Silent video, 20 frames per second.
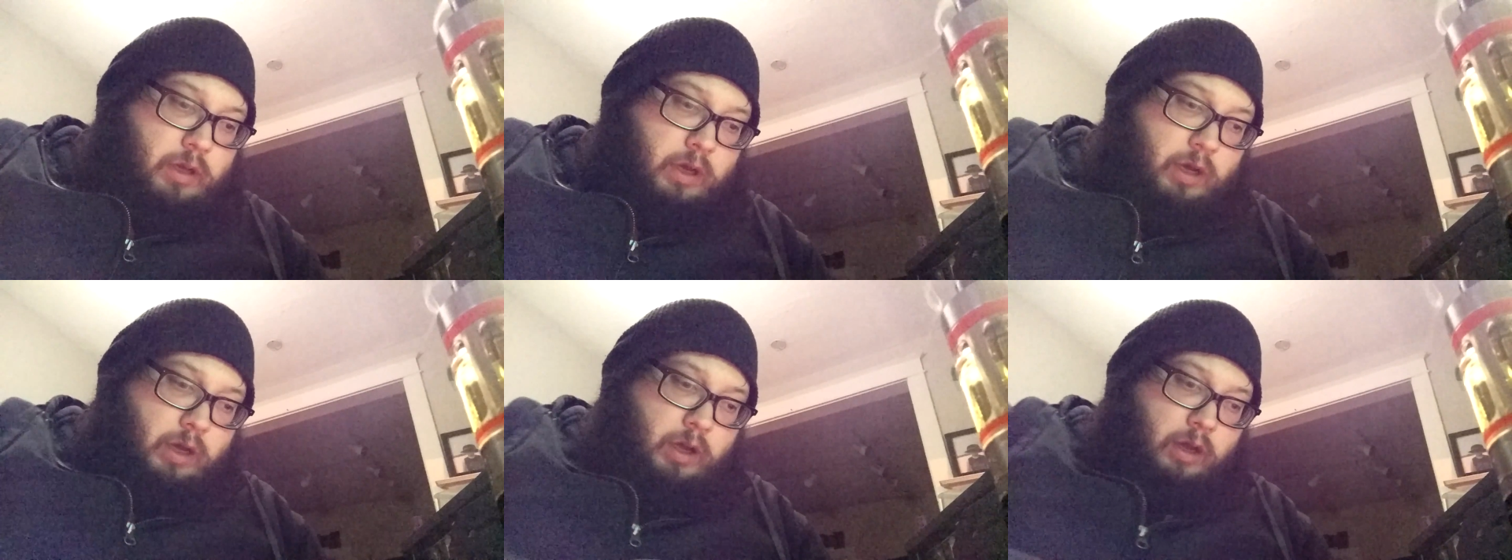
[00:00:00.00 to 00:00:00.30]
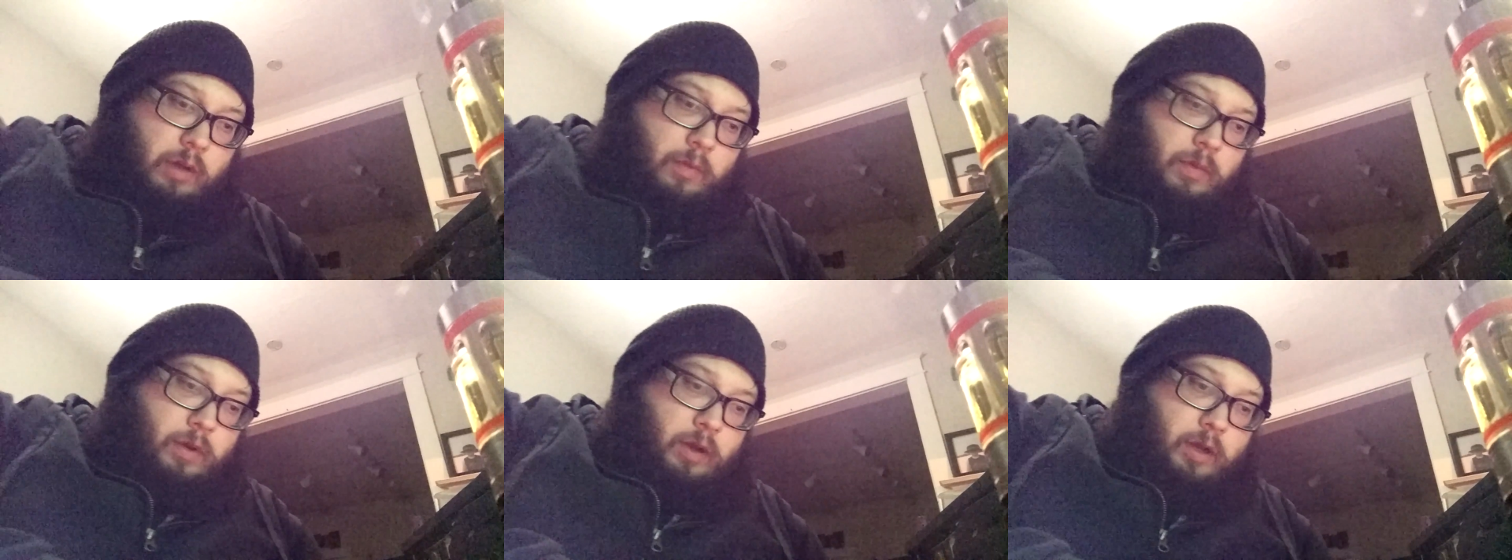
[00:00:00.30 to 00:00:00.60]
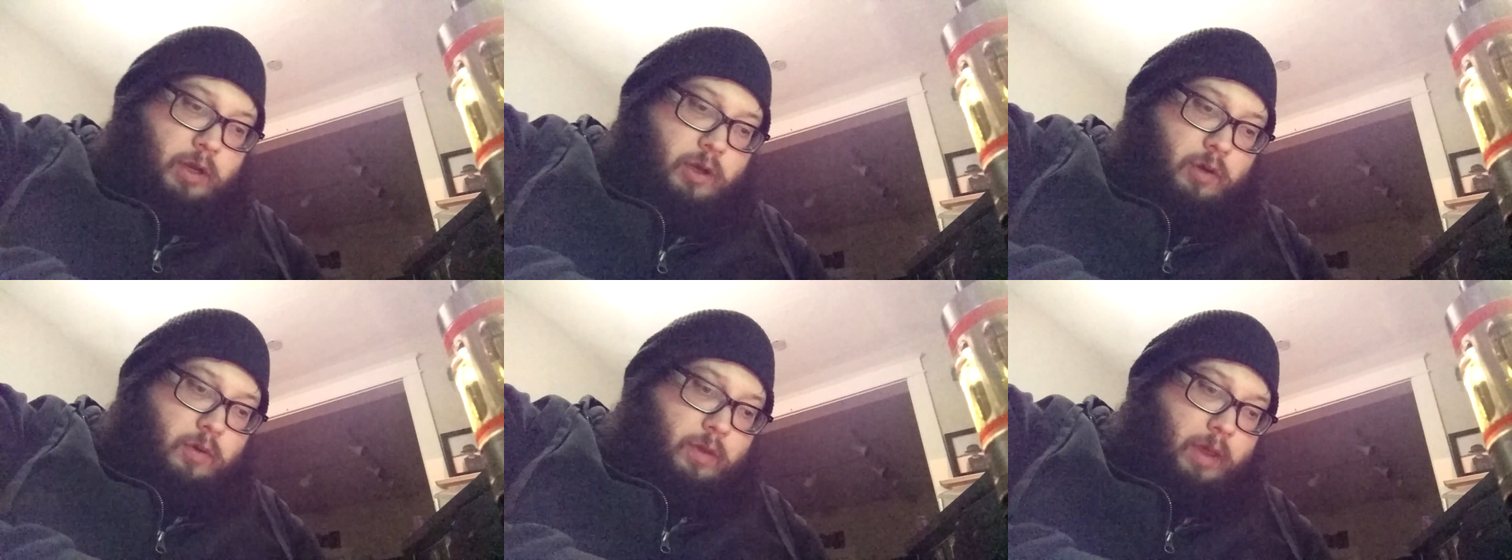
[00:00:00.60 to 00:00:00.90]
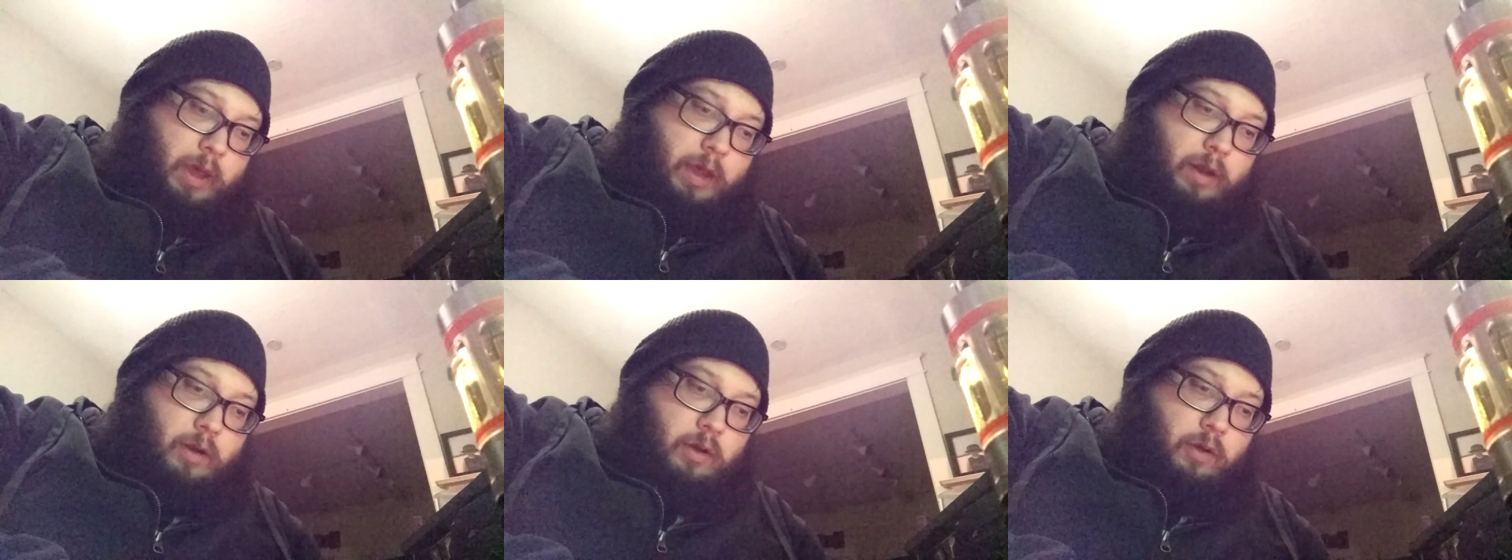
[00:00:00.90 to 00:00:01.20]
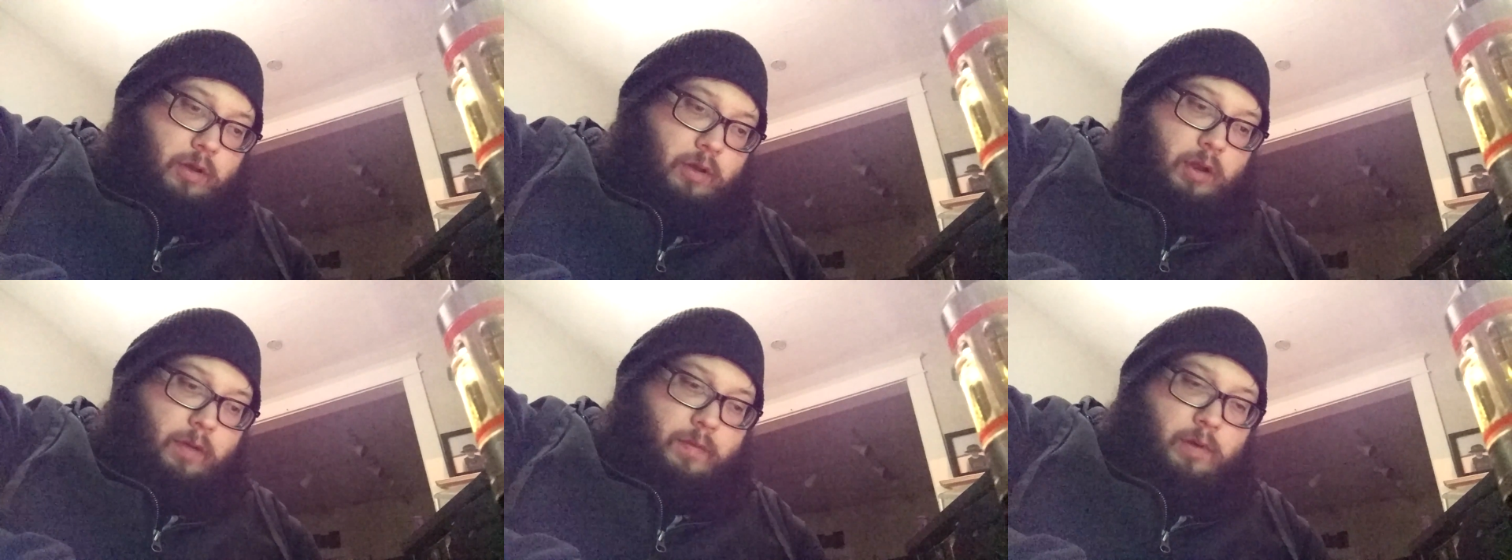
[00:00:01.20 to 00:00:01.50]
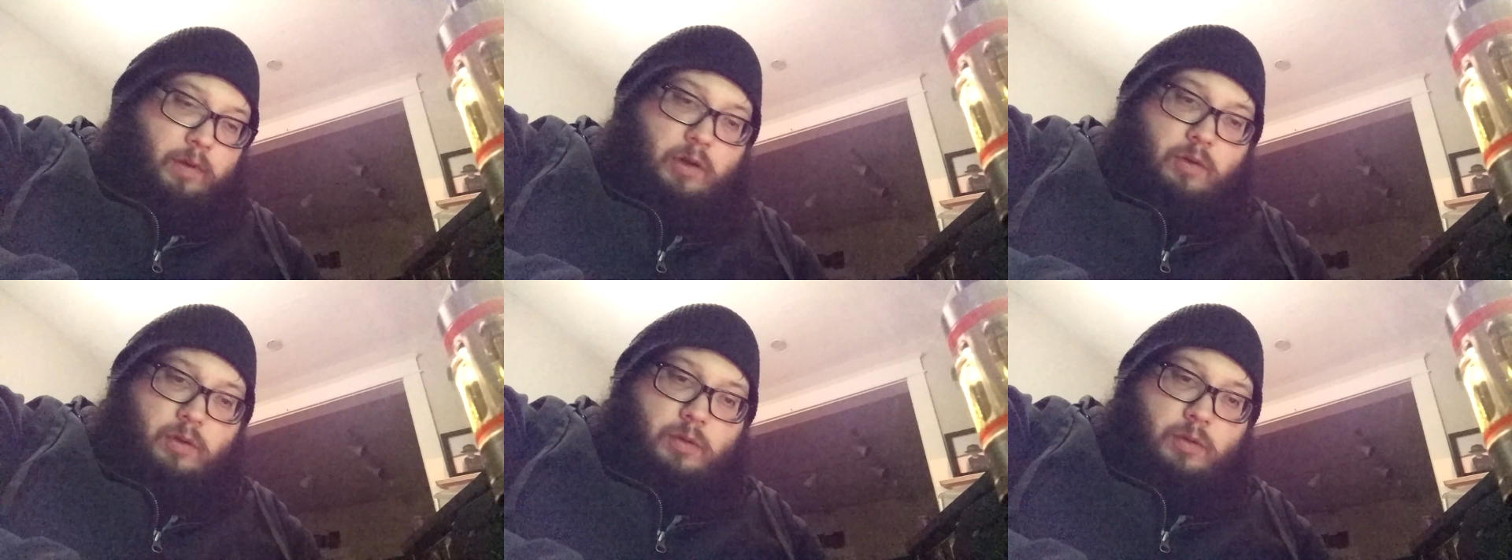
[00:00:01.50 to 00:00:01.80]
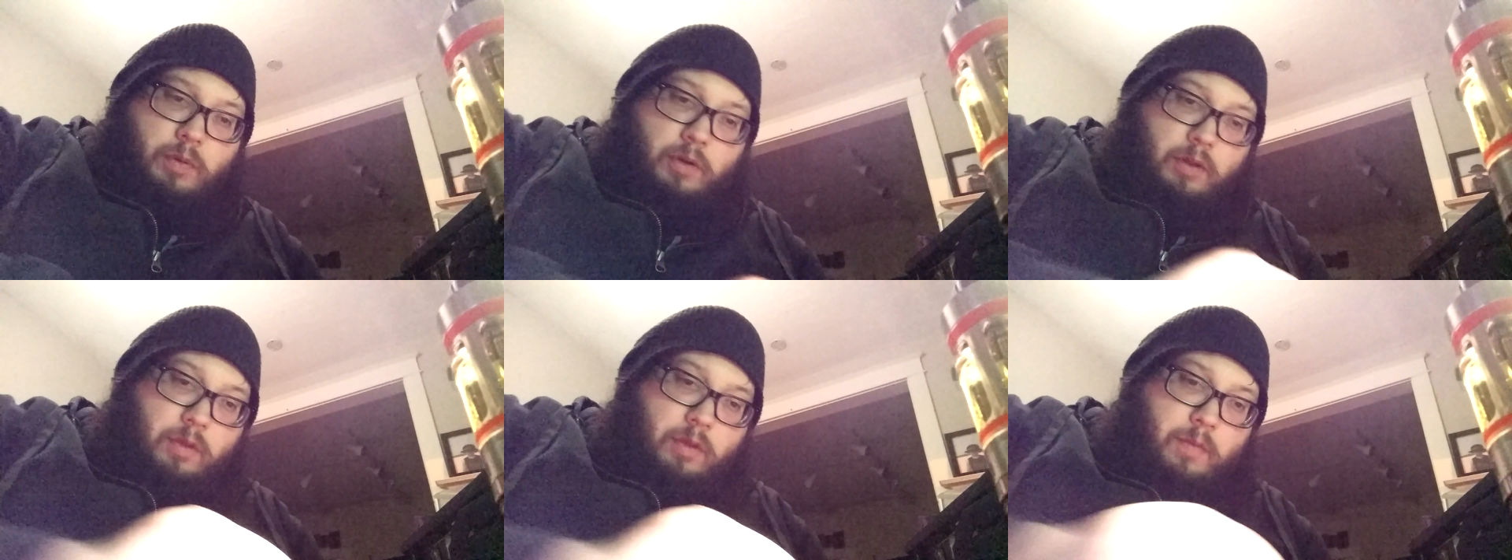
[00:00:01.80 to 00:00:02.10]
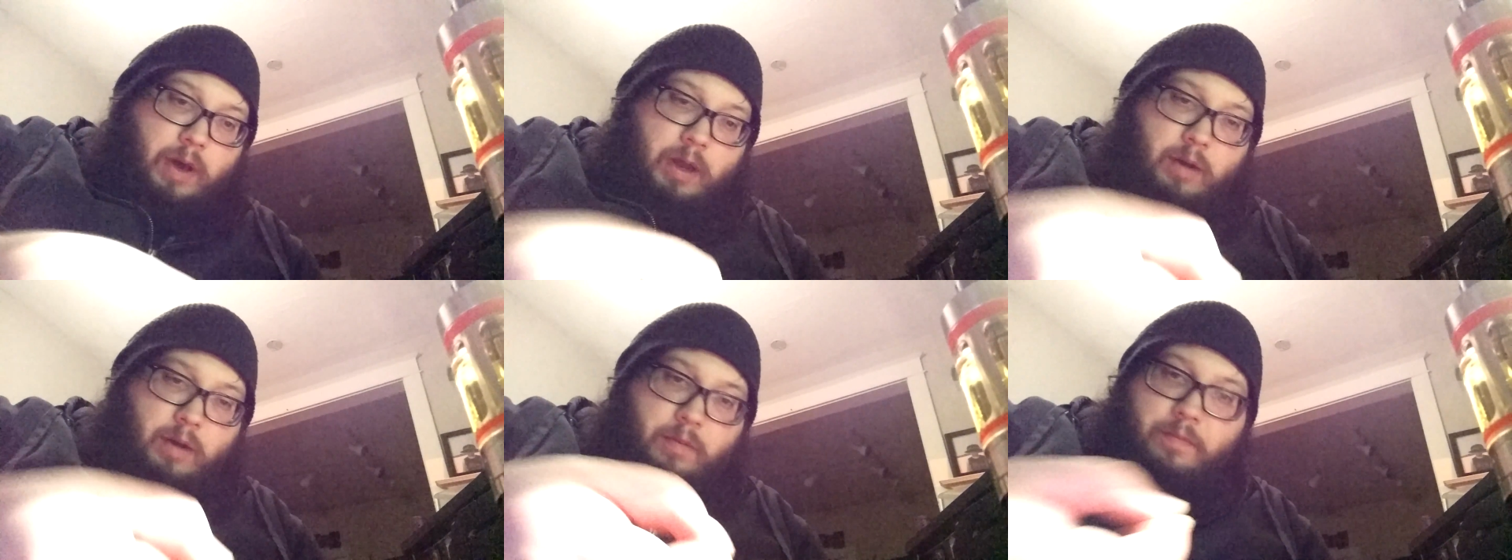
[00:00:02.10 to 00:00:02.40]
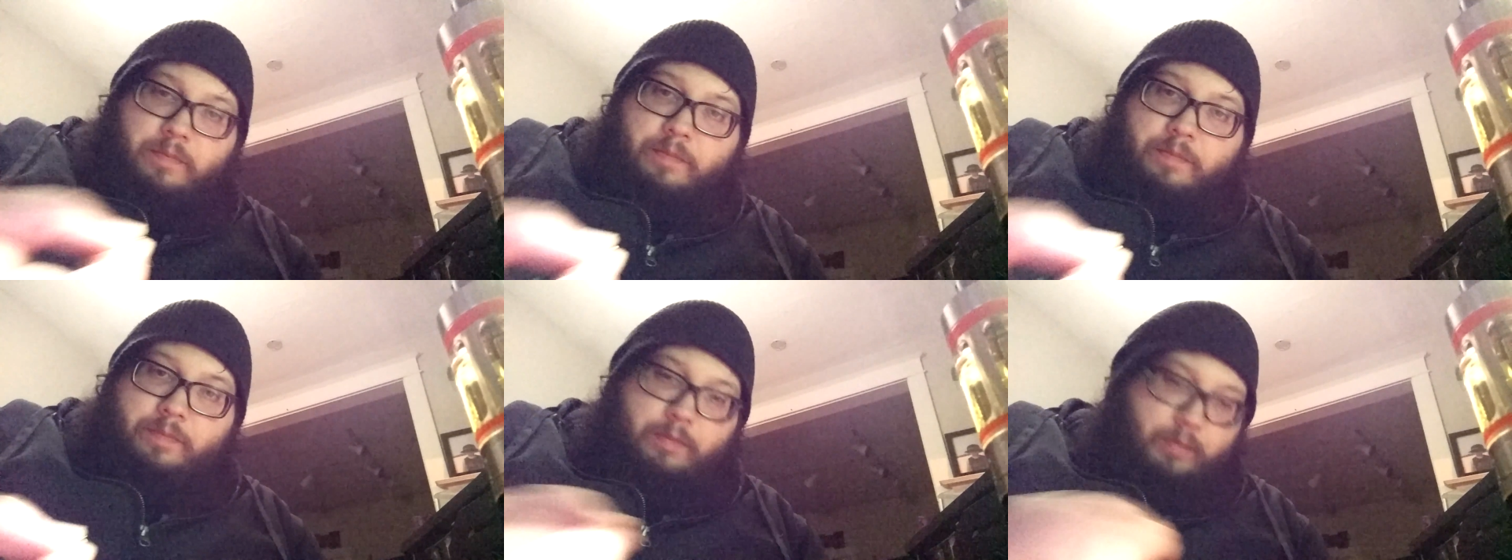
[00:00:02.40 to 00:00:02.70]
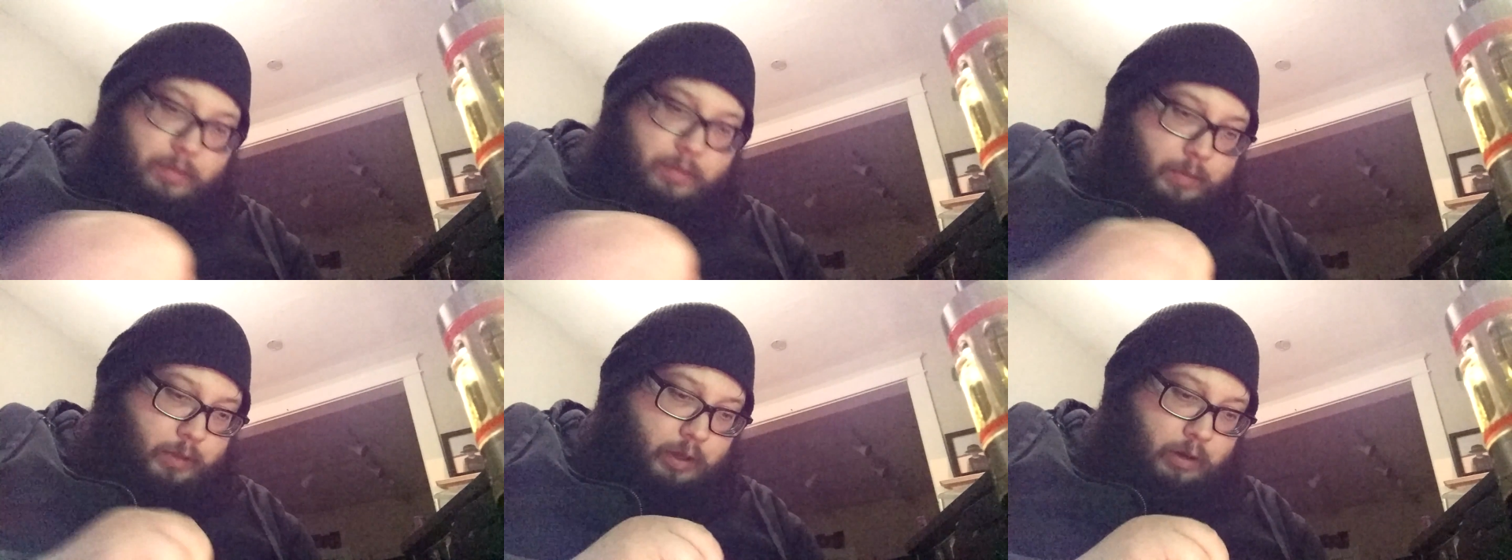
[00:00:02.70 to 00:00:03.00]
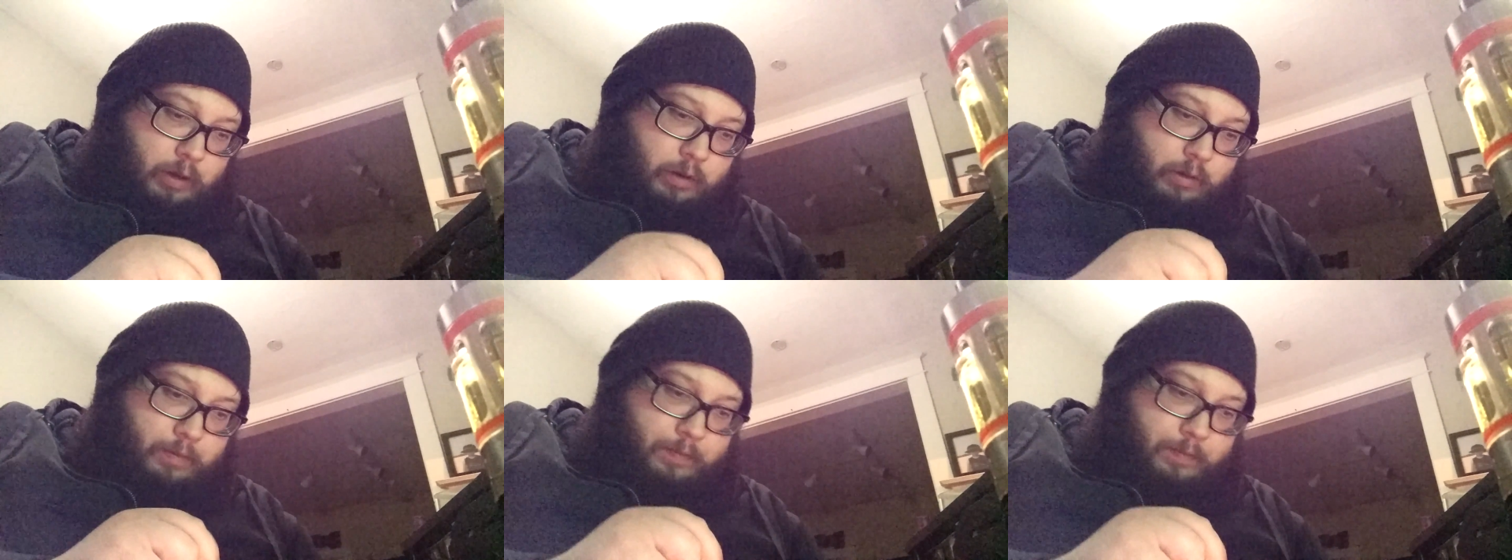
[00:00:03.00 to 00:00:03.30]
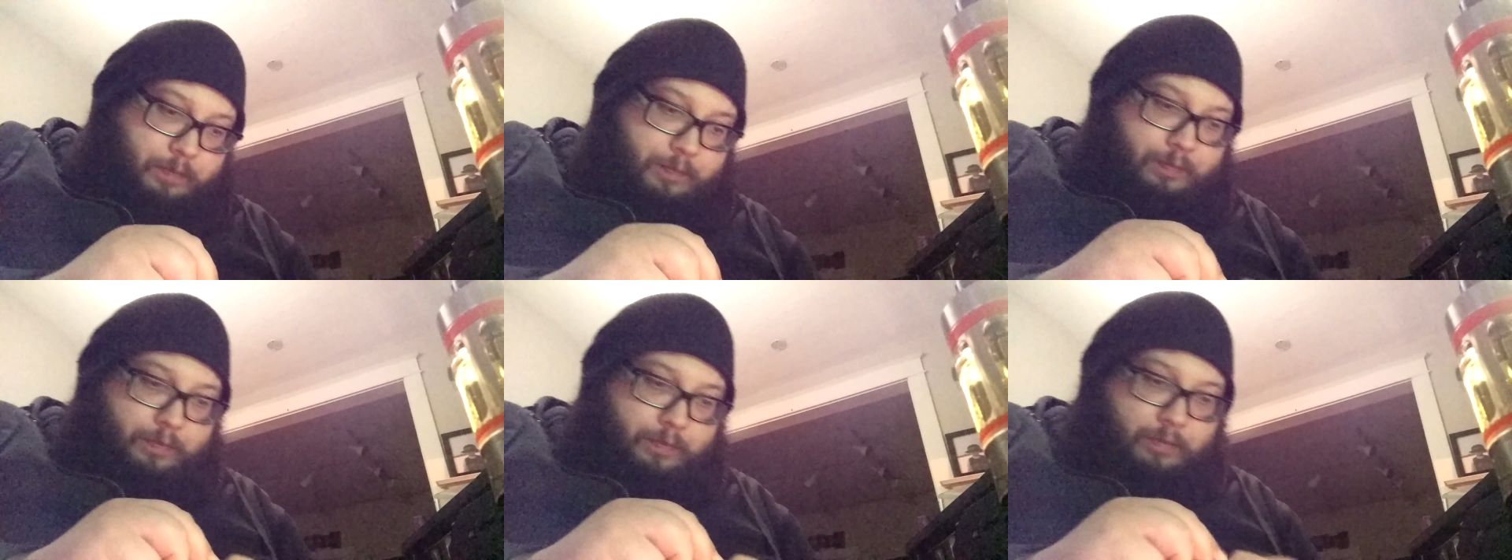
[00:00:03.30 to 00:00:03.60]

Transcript: And to do that, all you have to do is pull the bottom little